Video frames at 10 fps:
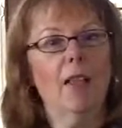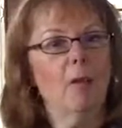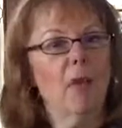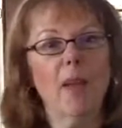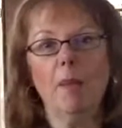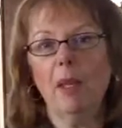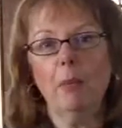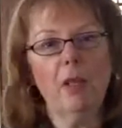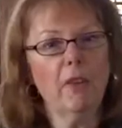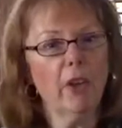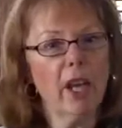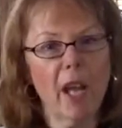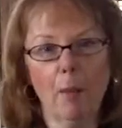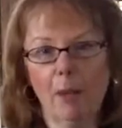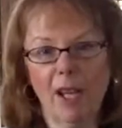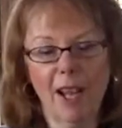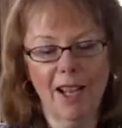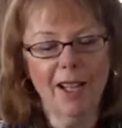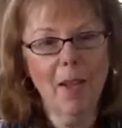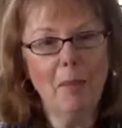well, that made me very happy
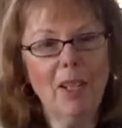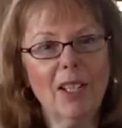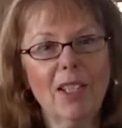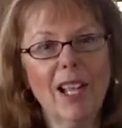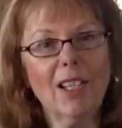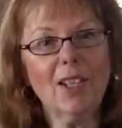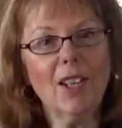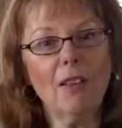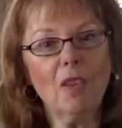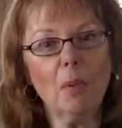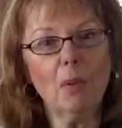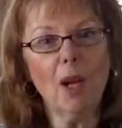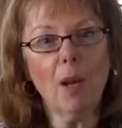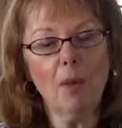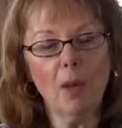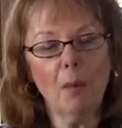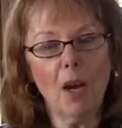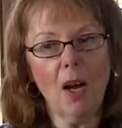because that solves the problem